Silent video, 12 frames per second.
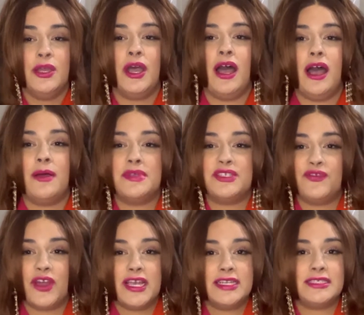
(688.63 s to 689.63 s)
As
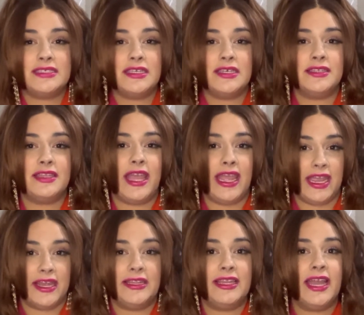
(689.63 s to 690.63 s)
far as the
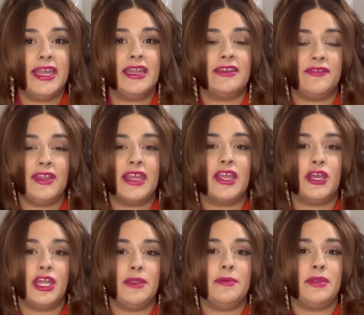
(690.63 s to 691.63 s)
hairline, I feel like it
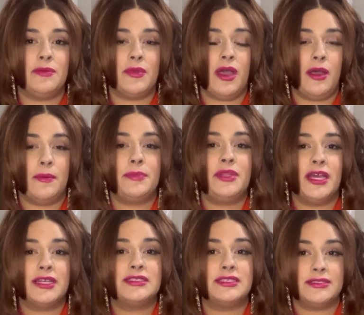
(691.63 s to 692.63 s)
could have been
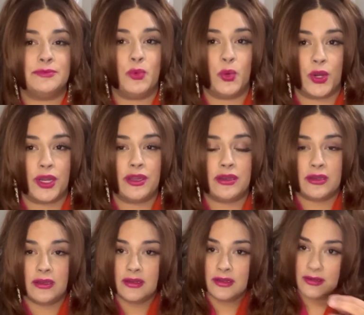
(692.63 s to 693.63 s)
plugged more,
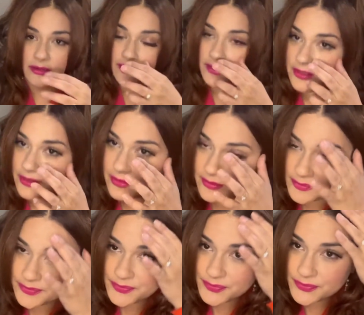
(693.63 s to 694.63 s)
you know?
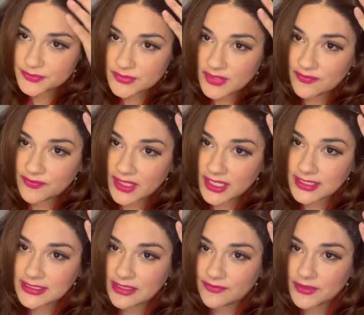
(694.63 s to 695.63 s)
I feel like it
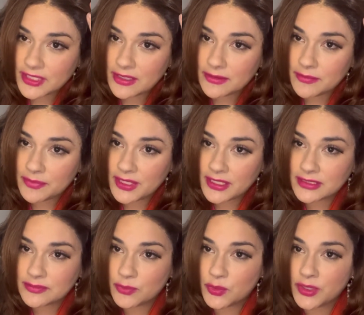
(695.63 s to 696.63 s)
definitely could have been plugged
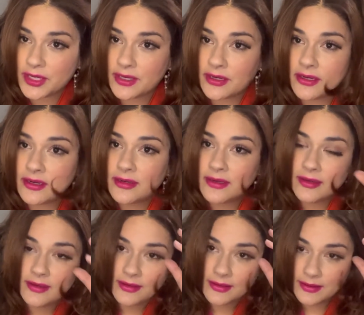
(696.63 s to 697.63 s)
more.
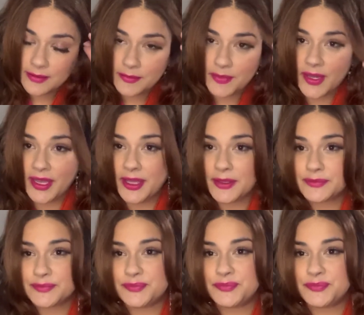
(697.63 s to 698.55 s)
But